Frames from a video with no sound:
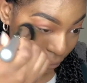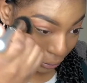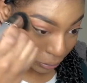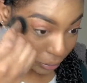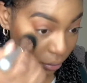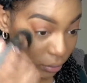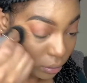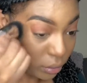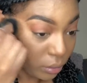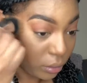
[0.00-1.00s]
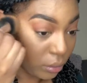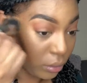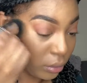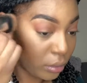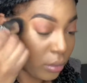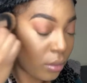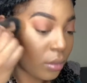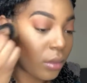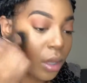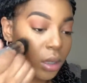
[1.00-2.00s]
Nothing is said.